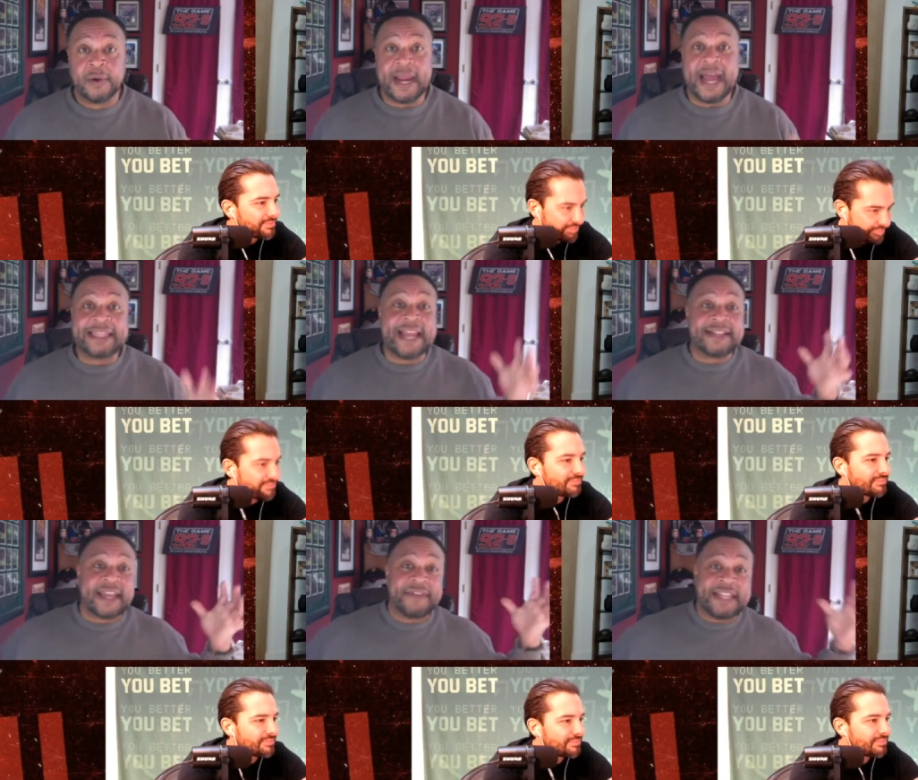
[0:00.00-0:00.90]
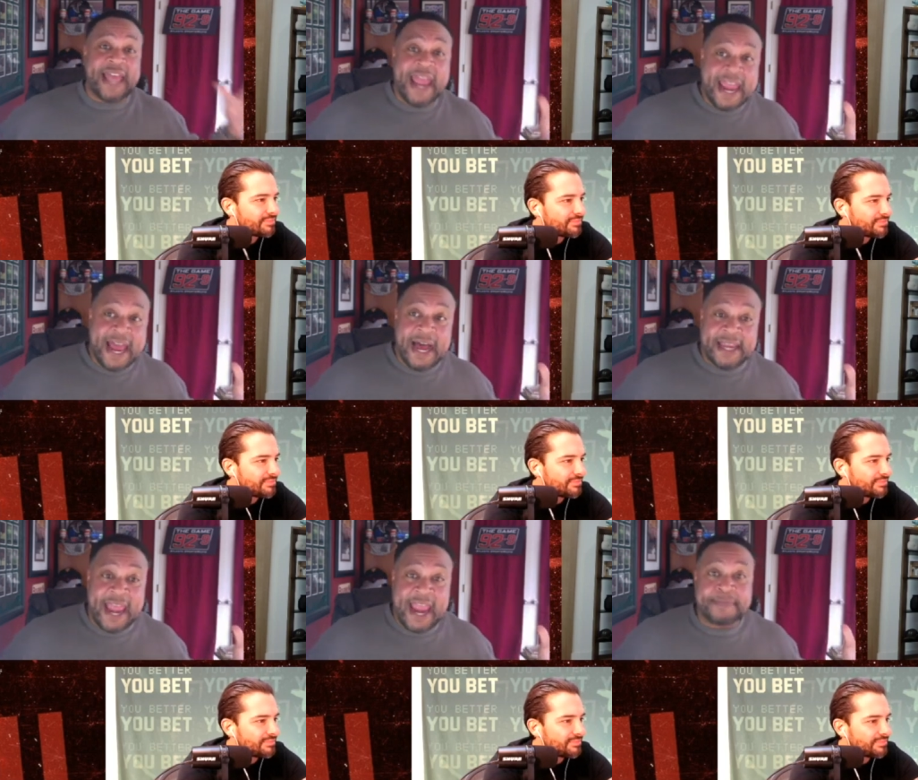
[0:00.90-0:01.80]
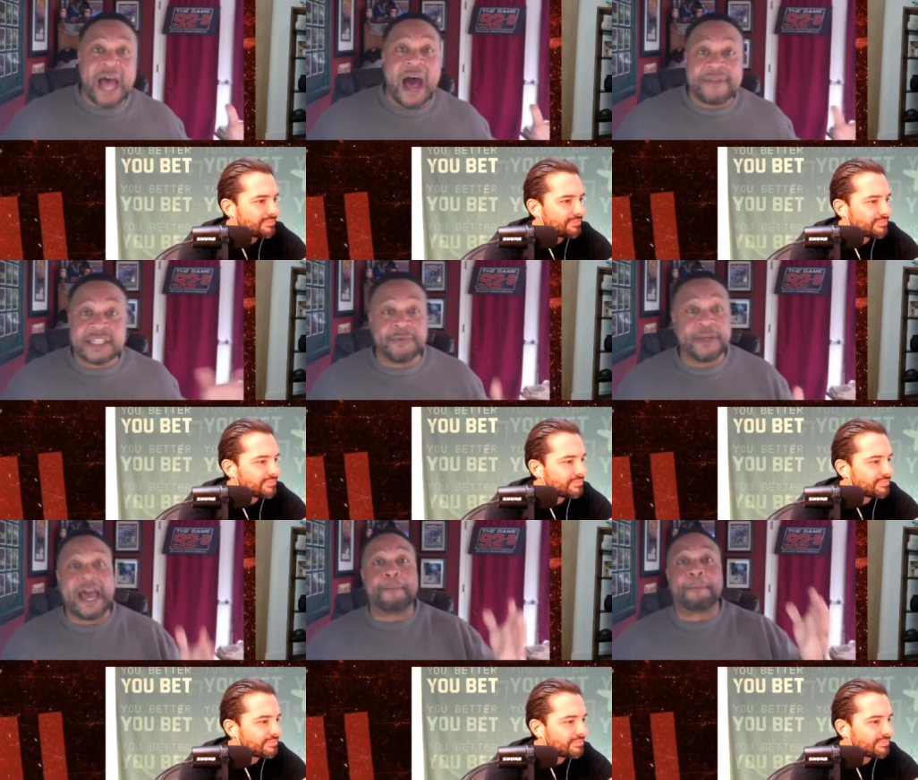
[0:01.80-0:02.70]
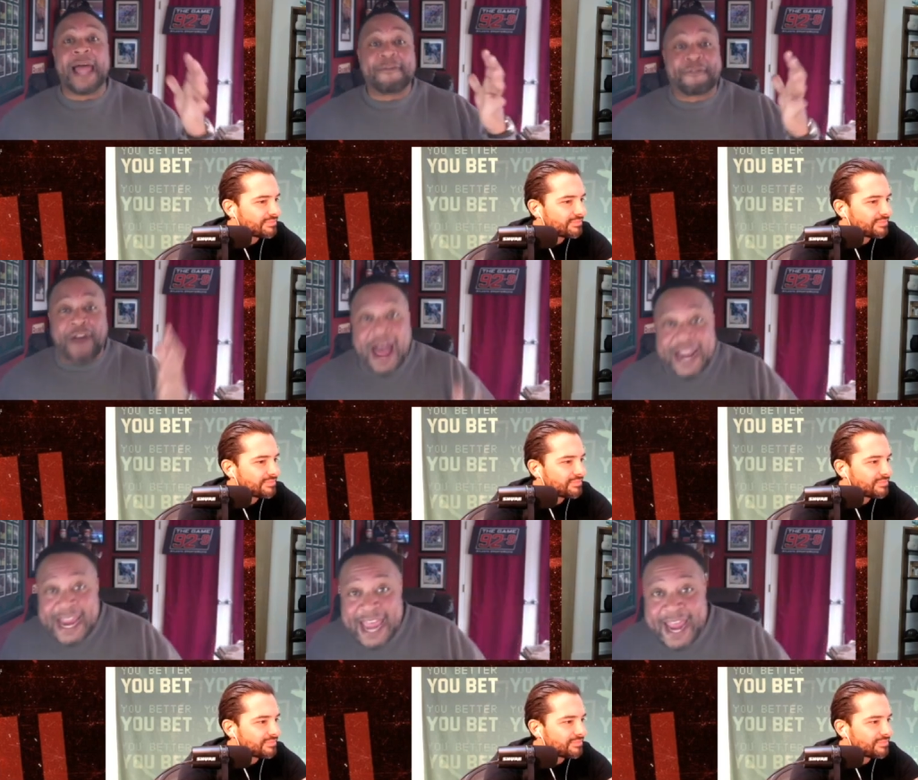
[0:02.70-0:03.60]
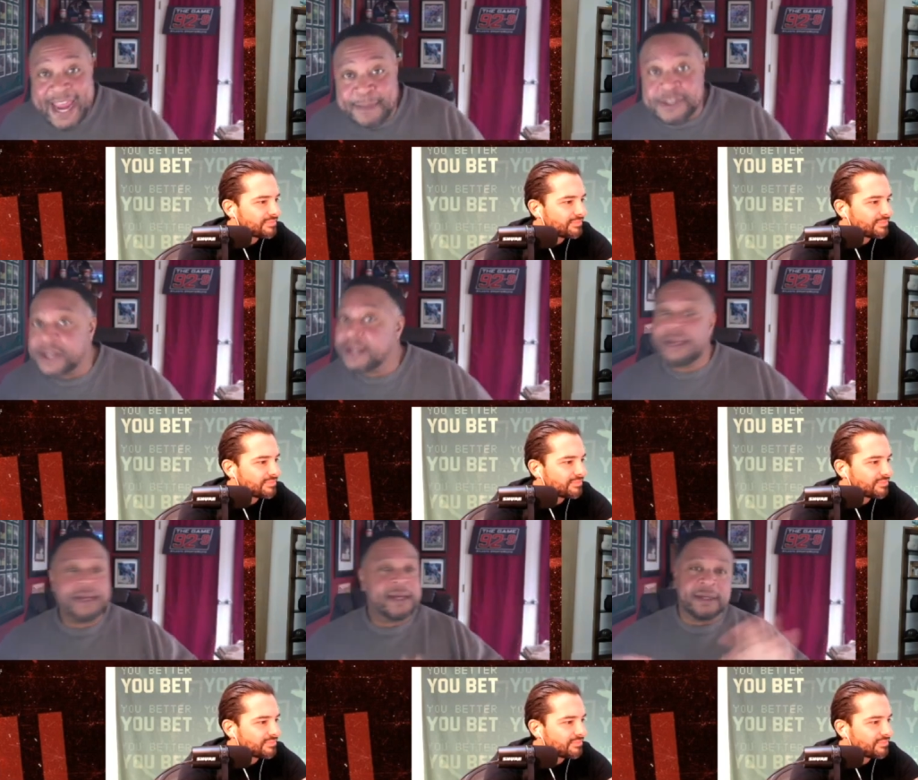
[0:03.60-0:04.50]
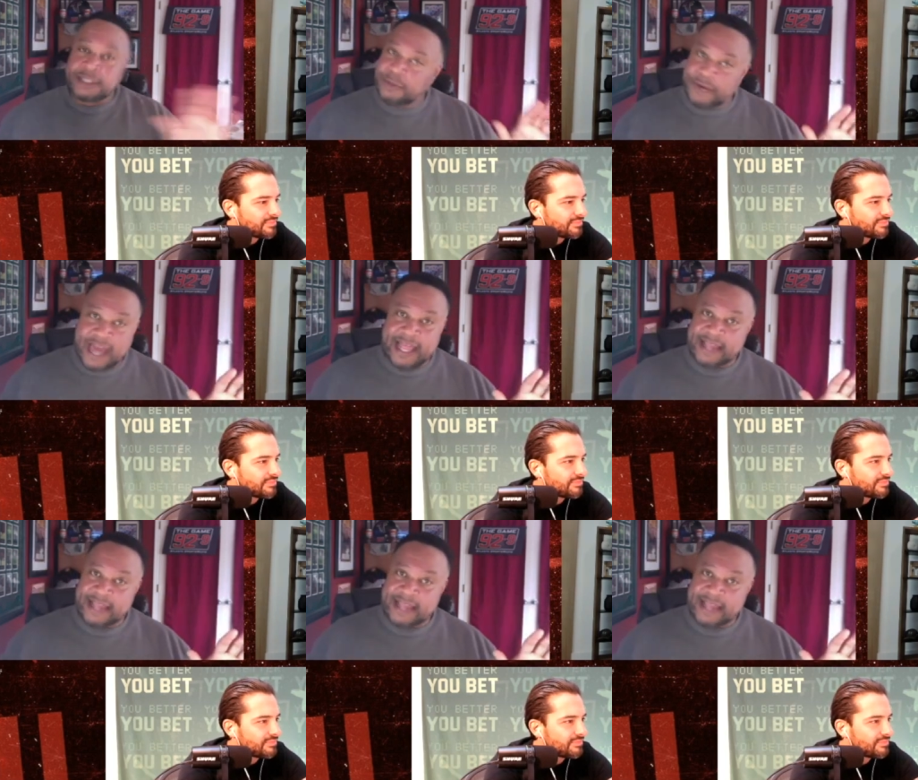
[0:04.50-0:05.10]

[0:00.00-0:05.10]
Speaker 1: got Thanksgiving Day uh, games. Obviously, we got Black Friday games. So we got a